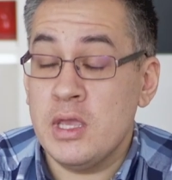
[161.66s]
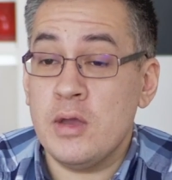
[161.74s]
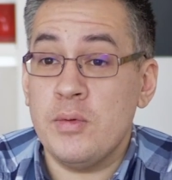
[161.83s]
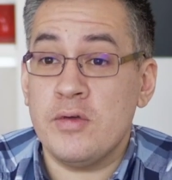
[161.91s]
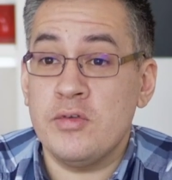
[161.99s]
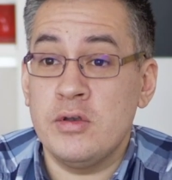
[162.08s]

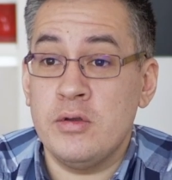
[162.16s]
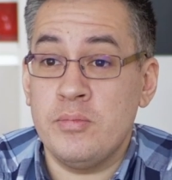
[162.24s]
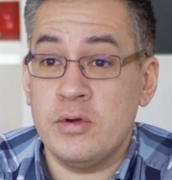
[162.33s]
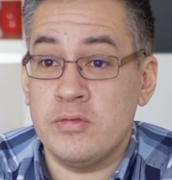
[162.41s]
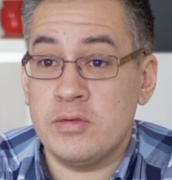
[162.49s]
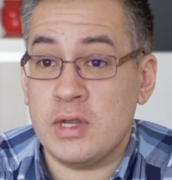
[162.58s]
we have a
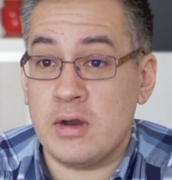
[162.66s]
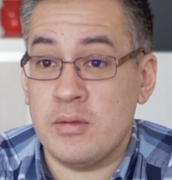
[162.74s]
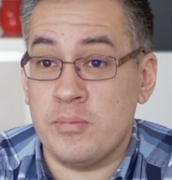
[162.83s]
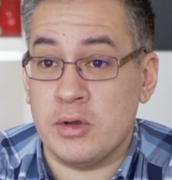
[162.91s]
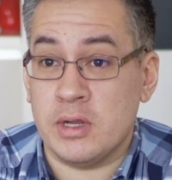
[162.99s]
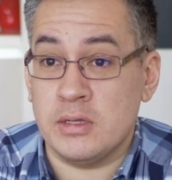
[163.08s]
number of
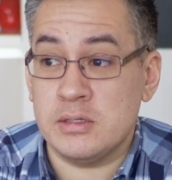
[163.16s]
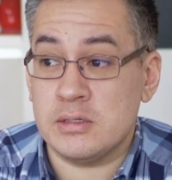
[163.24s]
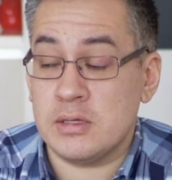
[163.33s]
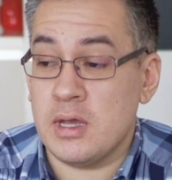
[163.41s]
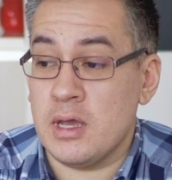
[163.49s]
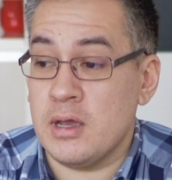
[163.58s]
direct
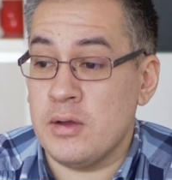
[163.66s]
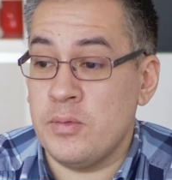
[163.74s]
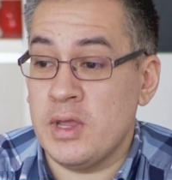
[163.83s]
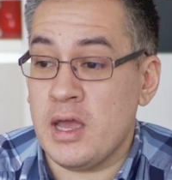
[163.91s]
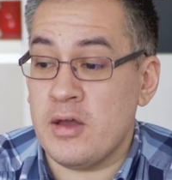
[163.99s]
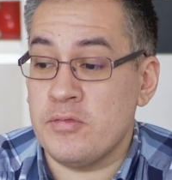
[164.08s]
bookings.
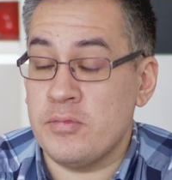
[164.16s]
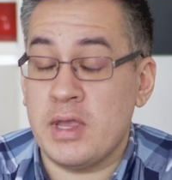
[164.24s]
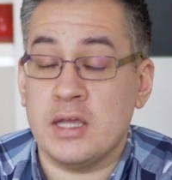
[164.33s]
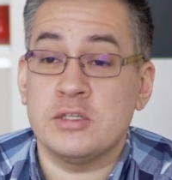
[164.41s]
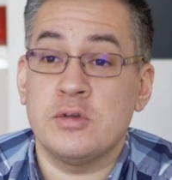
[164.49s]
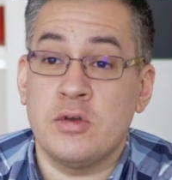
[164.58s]
We have
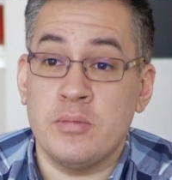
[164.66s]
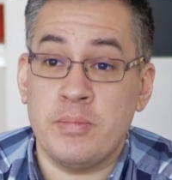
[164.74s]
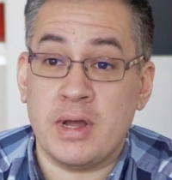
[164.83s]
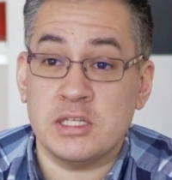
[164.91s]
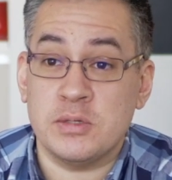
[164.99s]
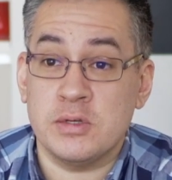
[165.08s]
guests who come
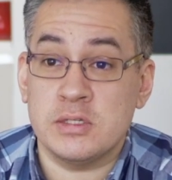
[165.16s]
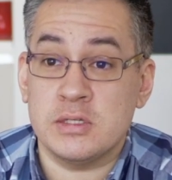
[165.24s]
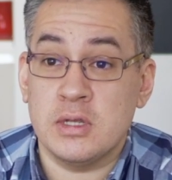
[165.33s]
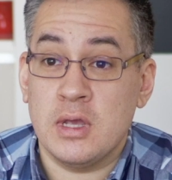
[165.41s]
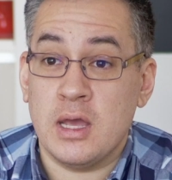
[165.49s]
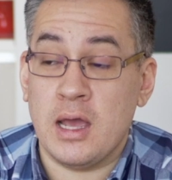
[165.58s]
back to us
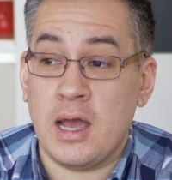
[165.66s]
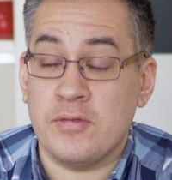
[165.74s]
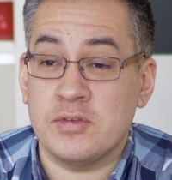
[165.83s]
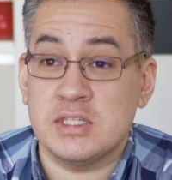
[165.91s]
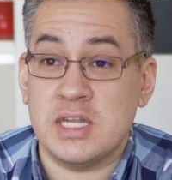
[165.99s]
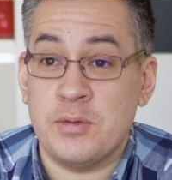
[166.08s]

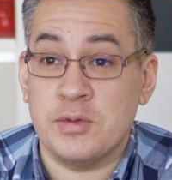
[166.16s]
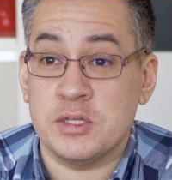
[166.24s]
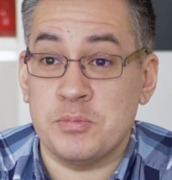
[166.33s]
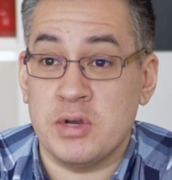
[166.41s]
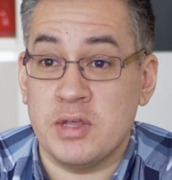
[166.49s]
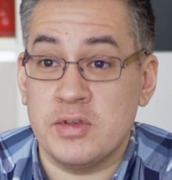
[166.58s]
after staying with us
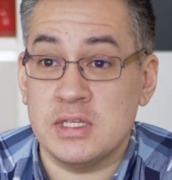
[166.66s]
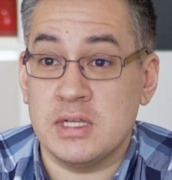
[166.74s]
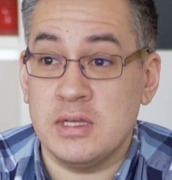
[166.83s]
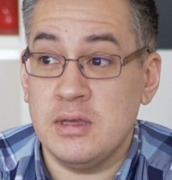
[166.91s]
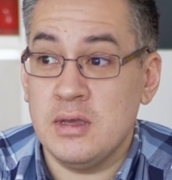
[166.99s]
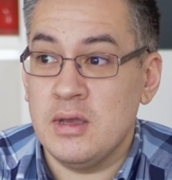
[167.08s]

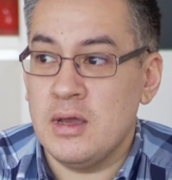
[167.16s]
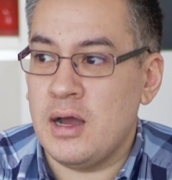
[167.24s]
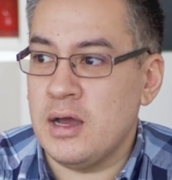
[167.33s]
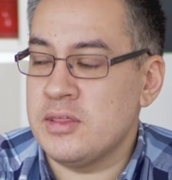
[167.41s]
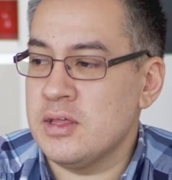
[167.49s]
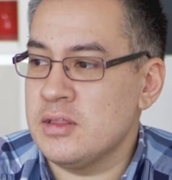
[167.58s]
previously.
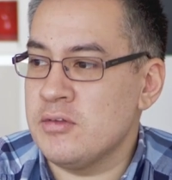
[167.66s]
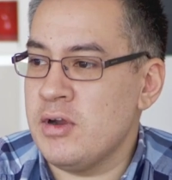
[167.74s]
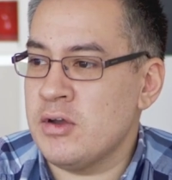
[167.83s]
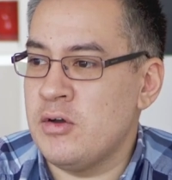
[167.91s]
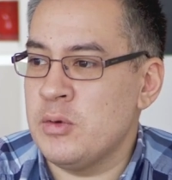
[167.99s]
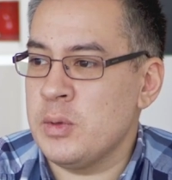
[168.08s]
I think the
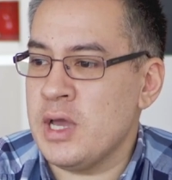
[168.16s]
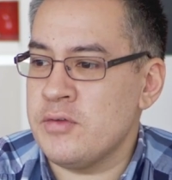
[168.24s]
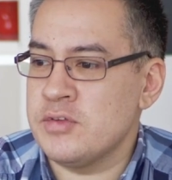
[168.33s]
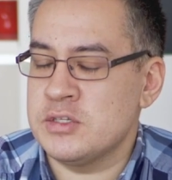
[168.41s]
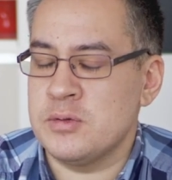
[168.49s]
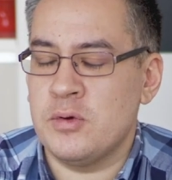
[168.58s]
record we
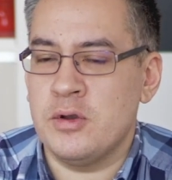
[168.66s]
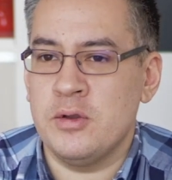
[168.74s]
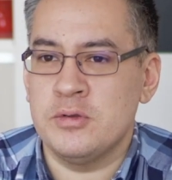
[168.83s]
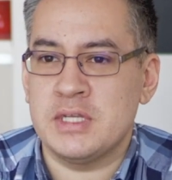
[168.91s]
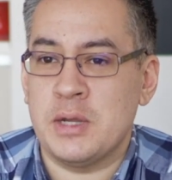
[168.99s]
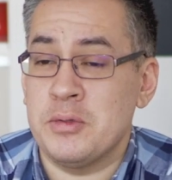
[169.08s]
have is someone
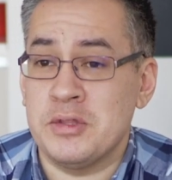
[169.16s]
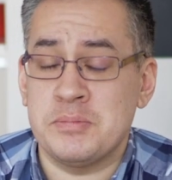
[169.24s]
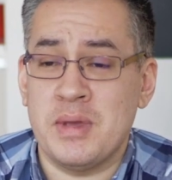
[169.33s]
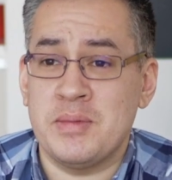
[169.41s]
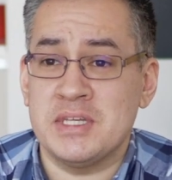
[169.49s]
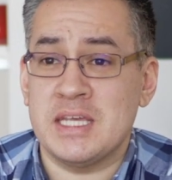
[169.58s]
who stayed with us
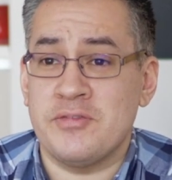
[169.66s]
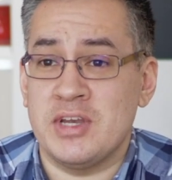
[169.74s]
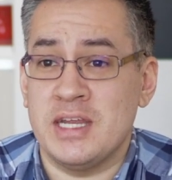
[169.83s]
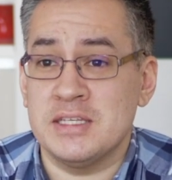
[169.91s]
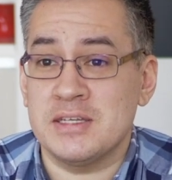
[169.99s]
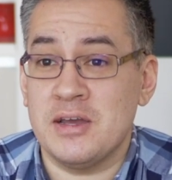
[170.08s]
maybe 7
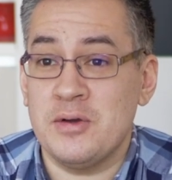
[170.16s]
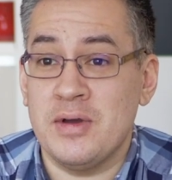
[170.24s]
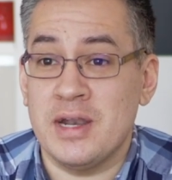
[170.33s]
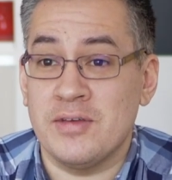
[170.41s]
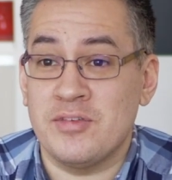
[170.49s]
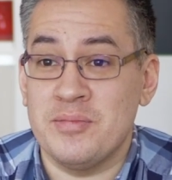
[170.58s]
years ago
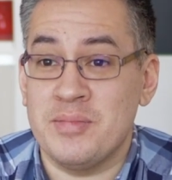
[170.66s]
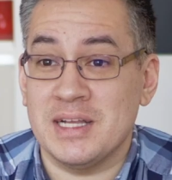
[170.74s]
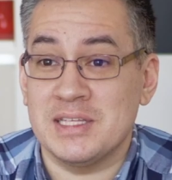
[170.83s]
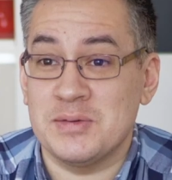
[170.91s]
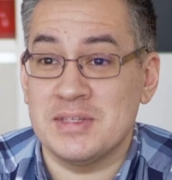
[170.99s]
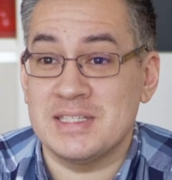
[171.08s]
and they've come
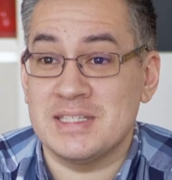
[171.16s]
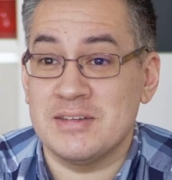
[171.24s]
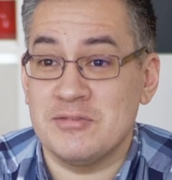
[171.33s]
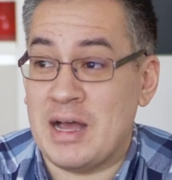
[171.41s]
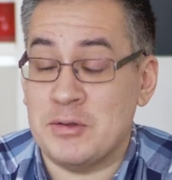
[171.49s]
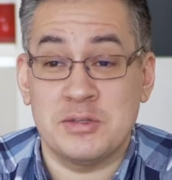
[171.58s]
back to us
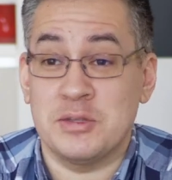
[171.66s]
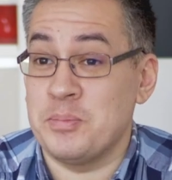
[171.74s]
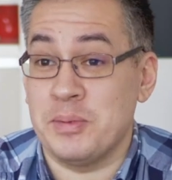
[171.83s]
out of the